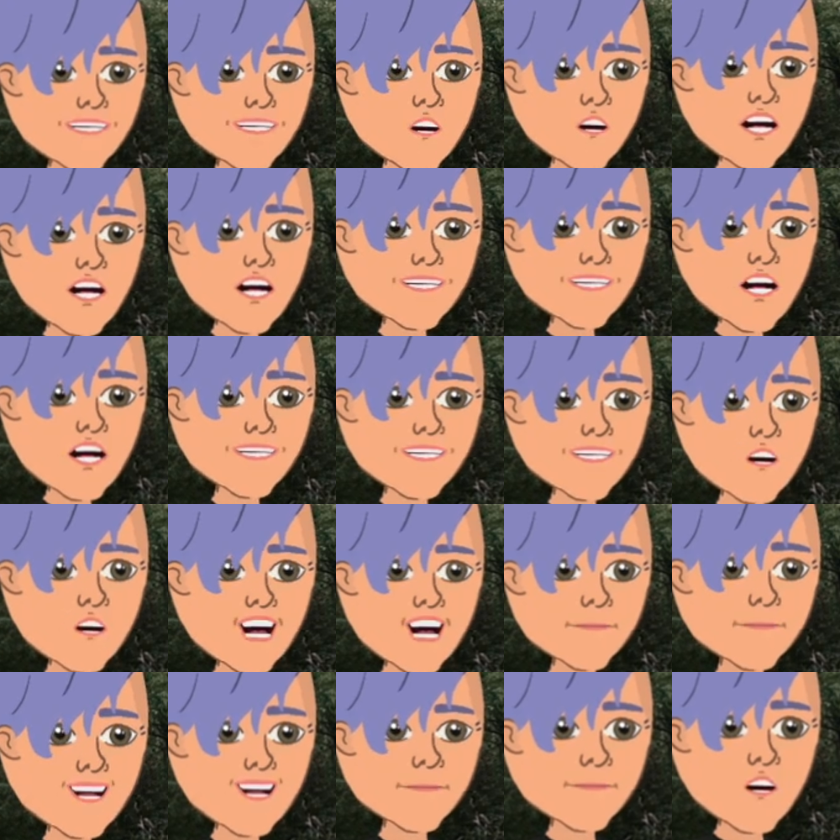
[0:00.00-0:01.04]
around the country
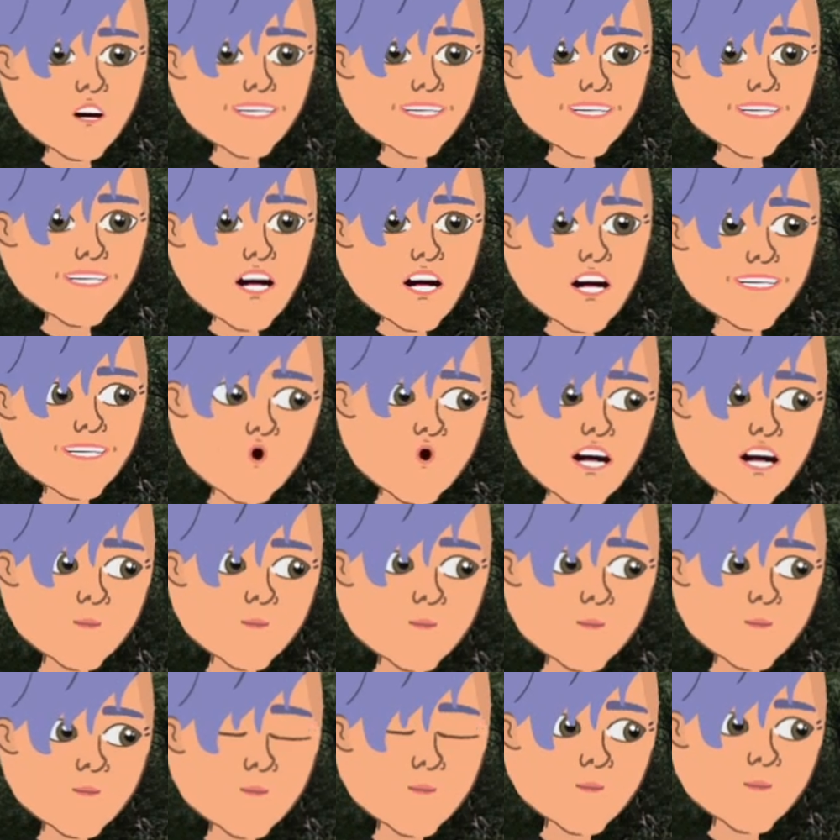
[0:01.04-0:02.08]
were being protected as
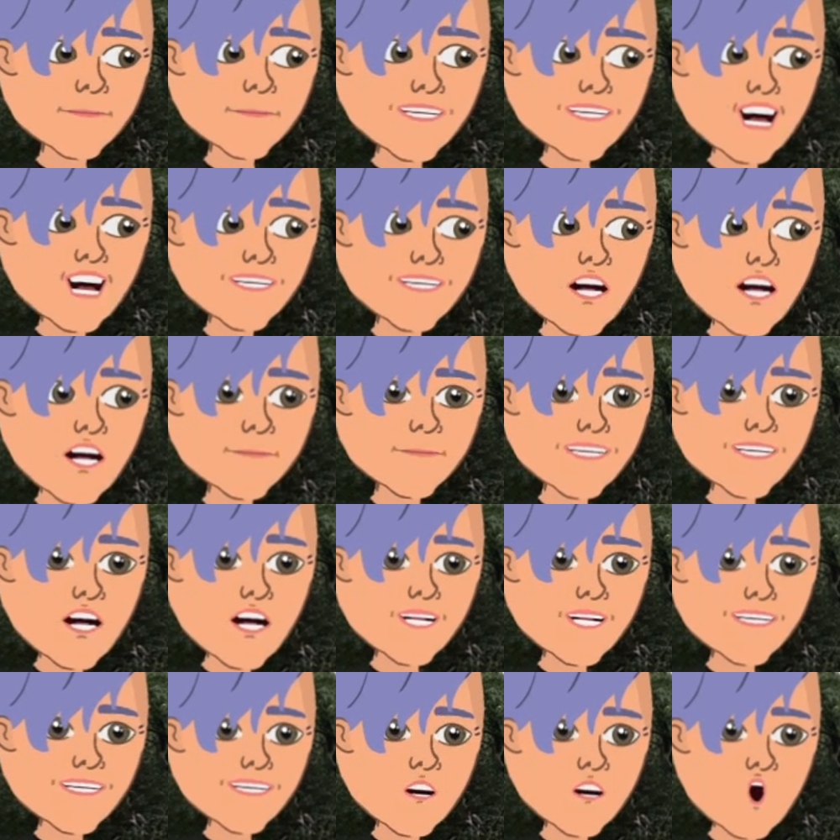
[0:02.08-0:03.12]
well. But for some,
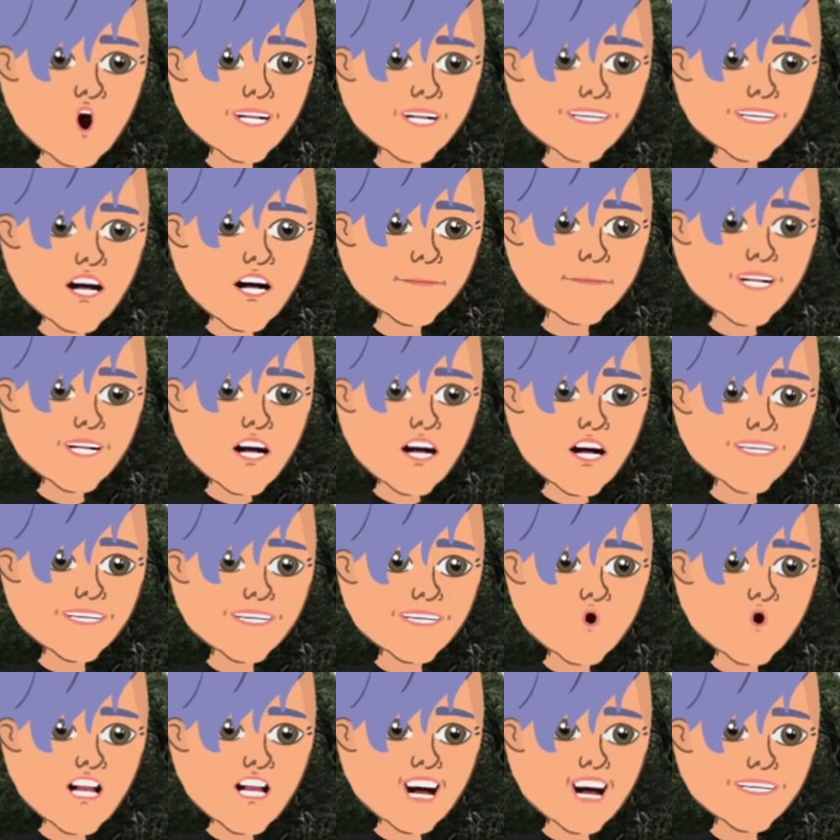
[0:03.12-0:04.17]
such as Croydon Common, it was
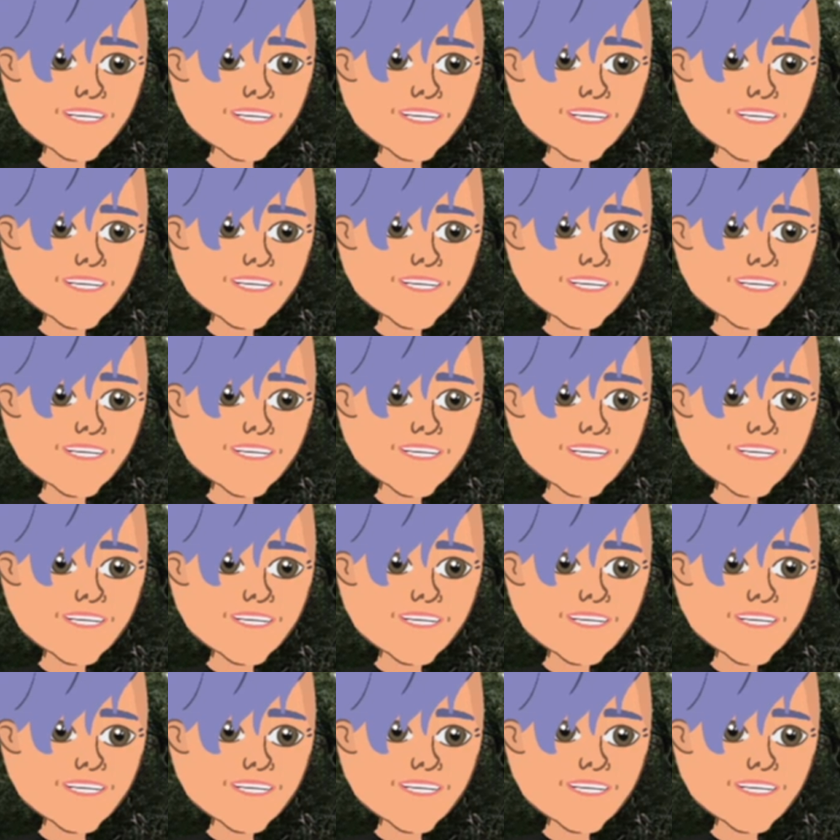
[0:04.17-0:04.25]
too late.